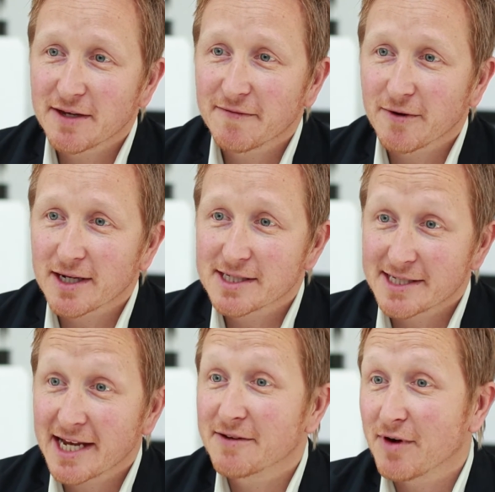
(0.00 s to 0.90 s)
for us to
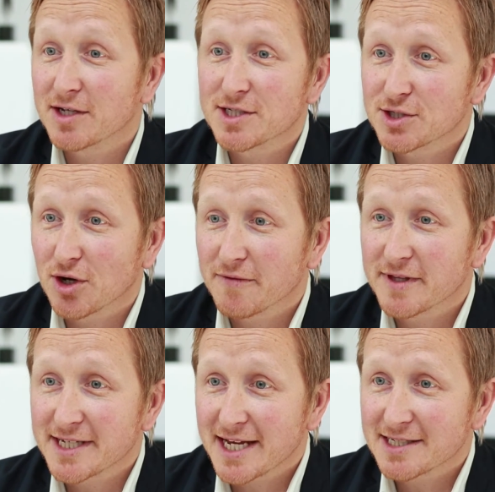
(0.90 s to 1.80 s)
take advantage of
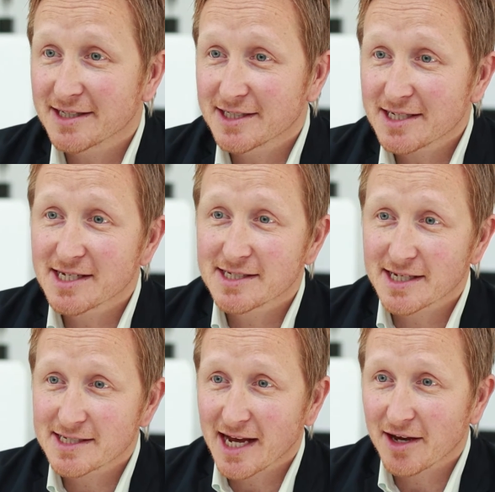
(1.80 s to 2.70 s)
the data that does
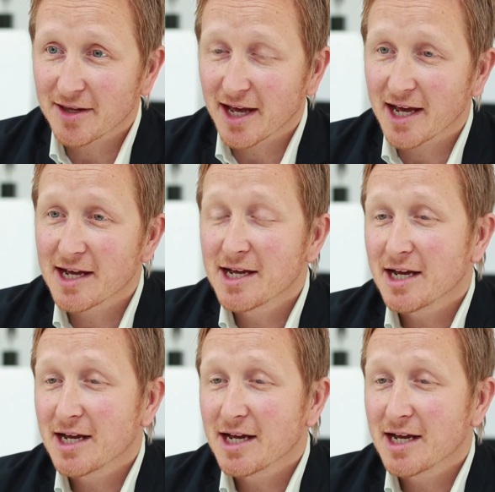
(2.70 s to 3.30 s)
exist out there